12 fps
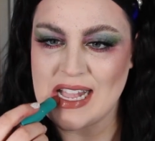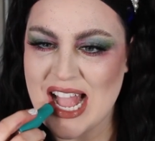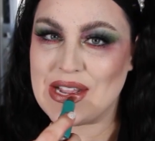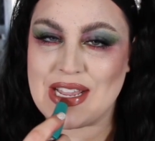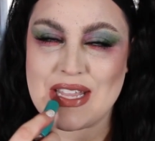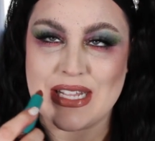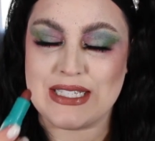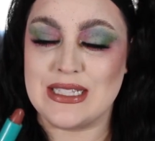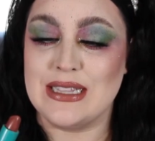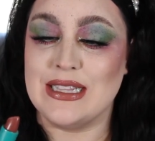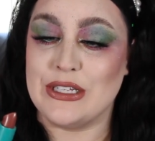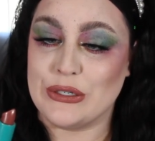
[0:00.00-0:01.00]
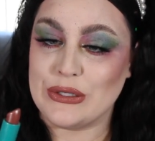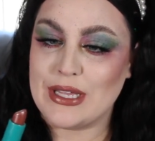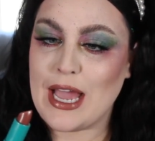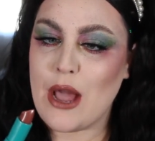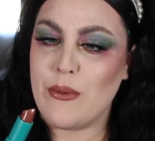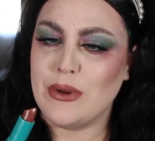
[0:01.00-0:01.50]
Okay, that's literally
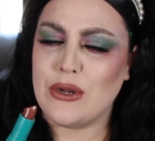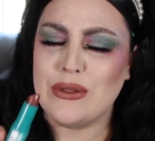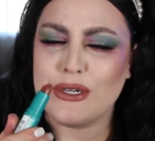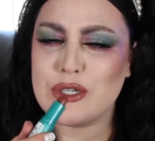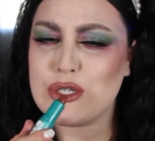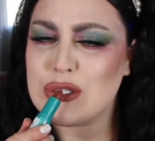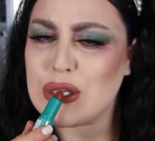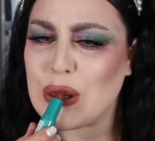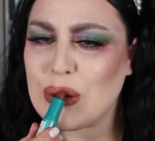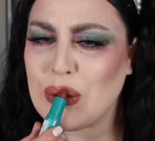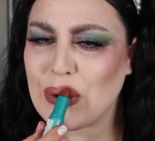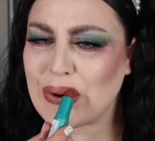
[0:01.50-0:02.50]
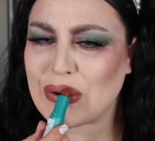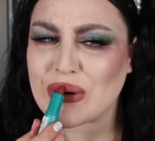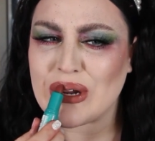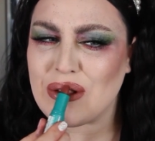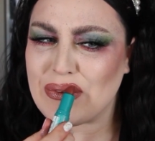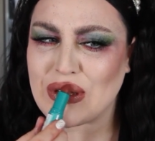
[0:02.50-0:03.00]
how oh, they're so
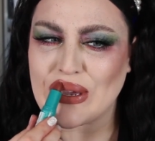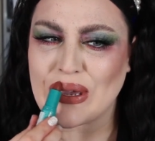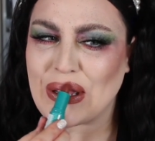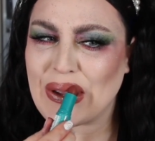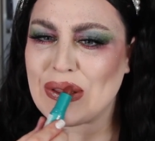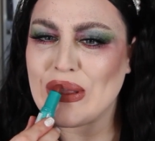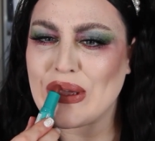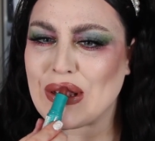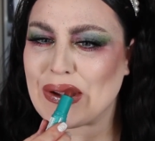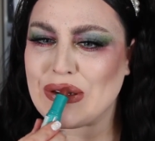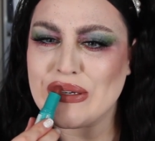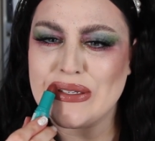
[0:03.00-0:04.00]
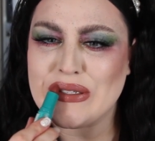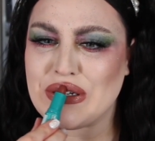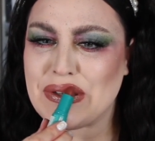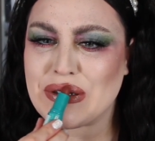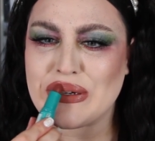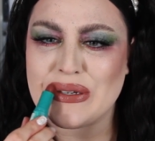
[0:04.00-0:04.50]
creamy. Like, I could just sit
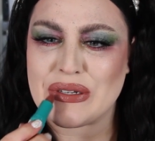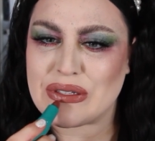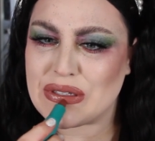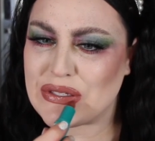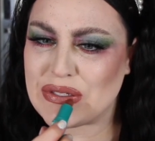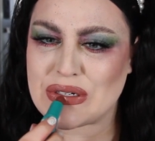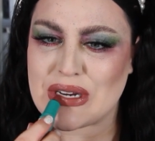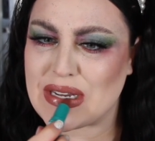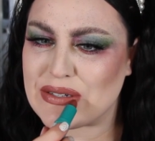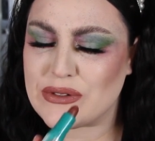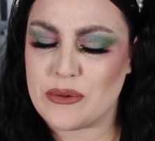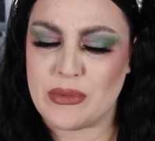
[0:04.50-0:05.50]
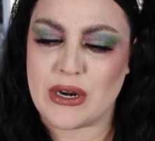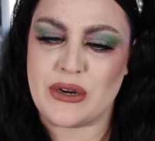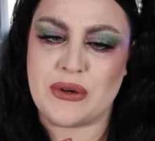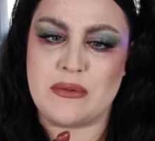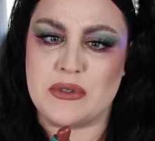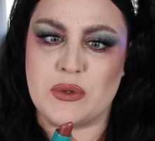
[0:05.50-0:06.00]
here and do this forever, but I
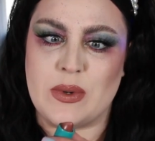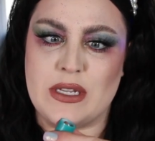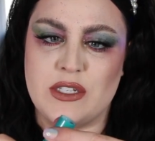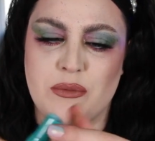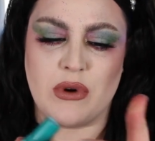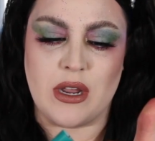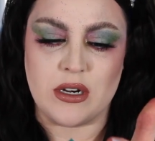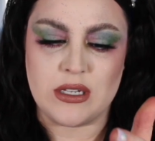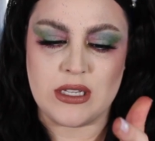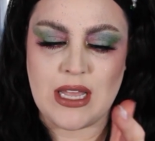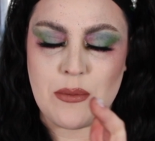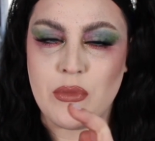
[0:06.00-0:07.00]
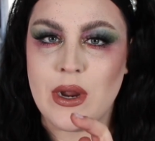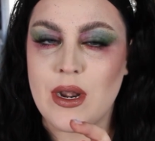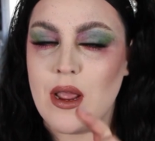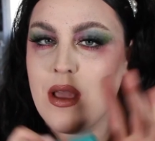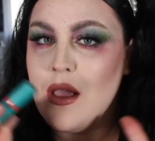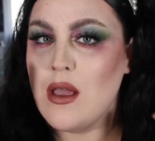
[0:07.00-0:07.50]
know I'm just wasting product at that
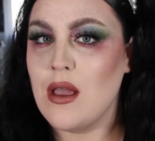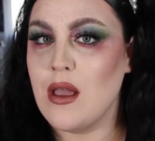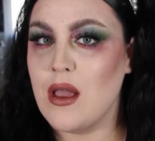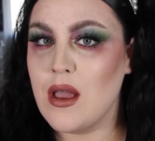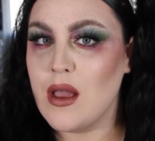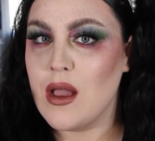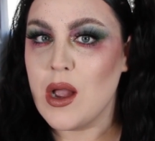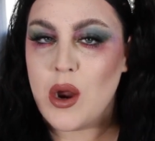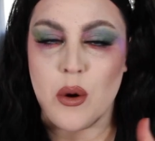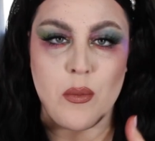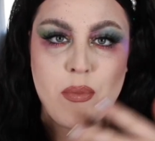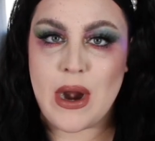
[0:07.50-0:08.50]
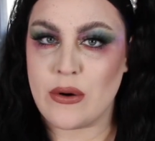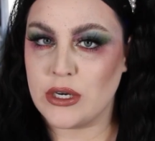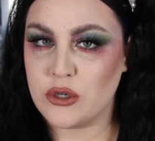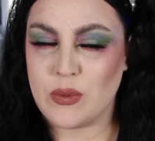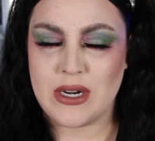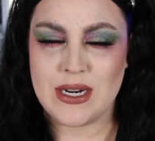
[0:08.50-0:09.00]
point. Brown,
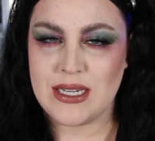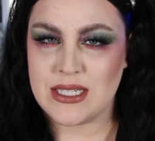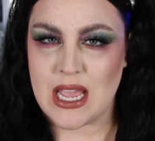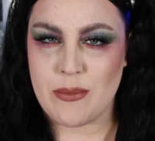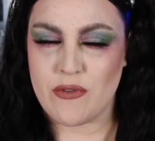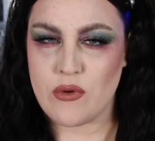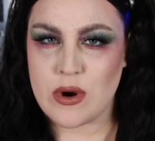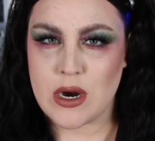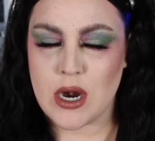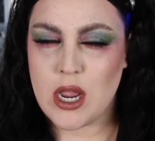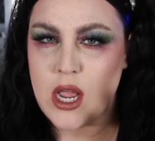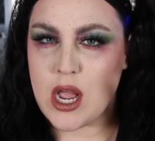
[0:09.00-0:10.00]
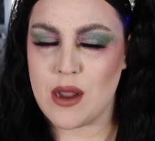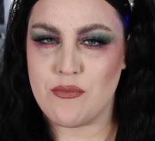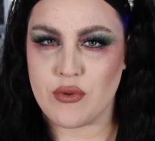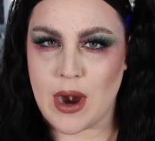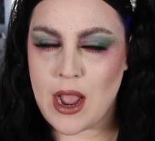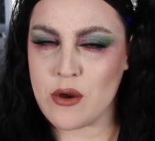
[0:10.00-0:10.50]
what did I say before? A
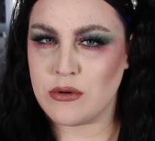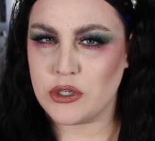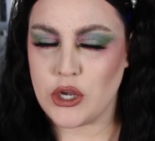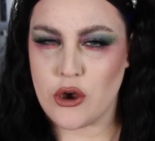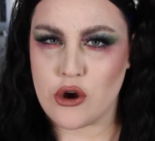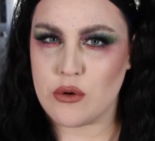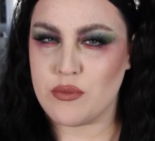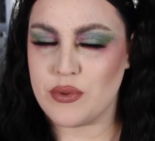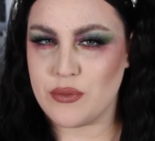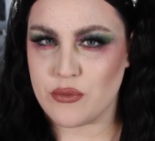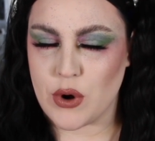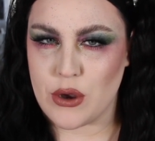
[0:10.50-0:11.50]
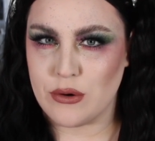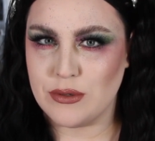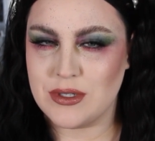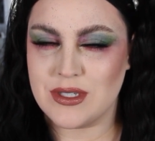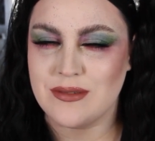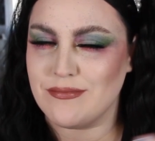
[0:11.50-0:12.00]
brown taupe
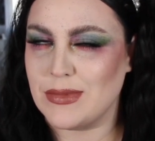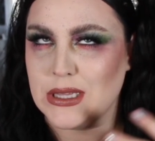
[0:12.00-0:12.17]
rose.